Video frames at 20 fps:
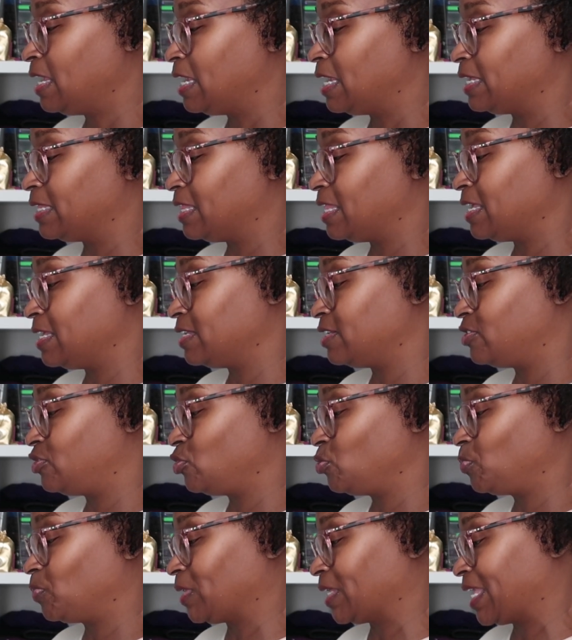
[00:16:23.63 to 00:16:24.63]
and then
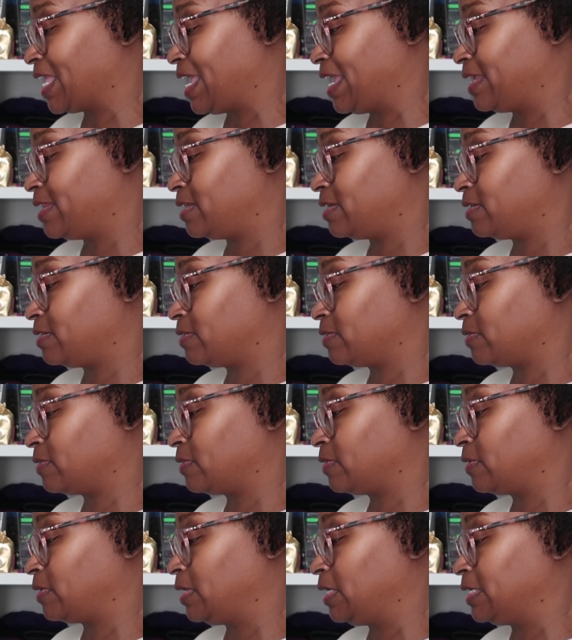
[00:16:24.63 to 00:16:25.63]
duplicate it
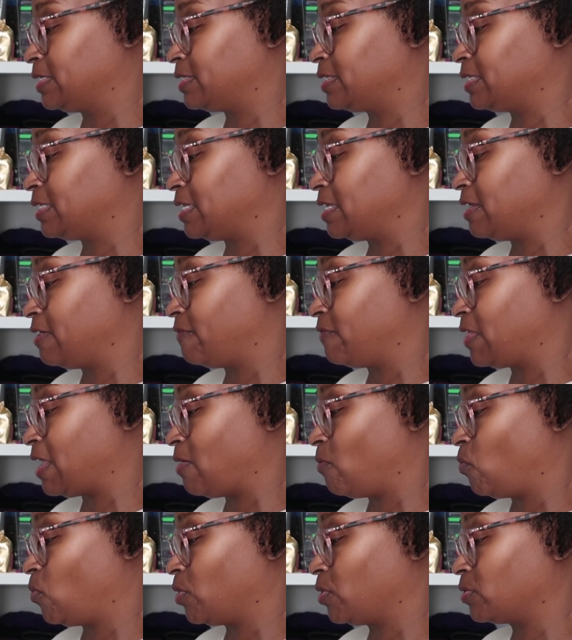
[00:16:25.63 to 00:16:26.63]
and see if
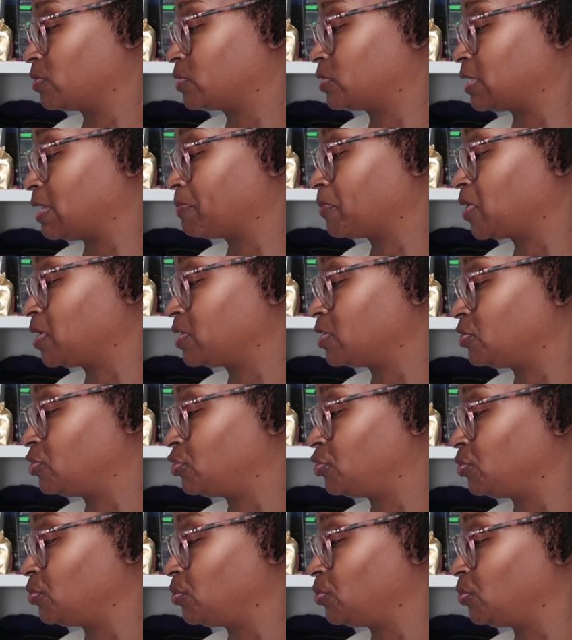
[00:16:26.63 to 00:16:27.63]
that works. I'm going to
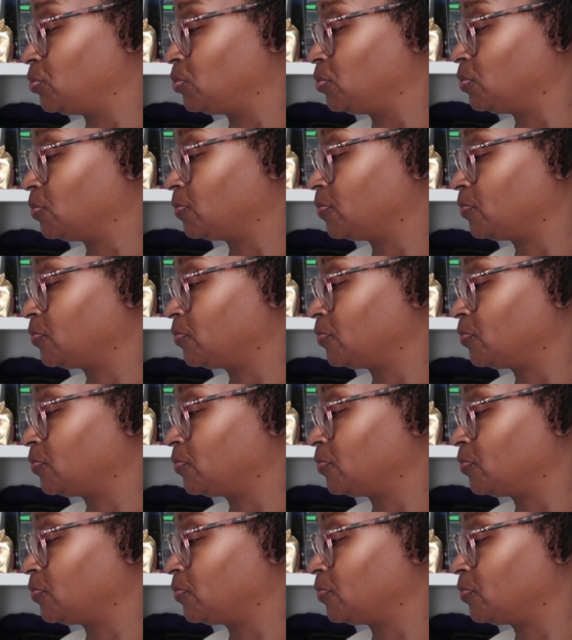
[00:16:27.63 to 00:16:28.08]
do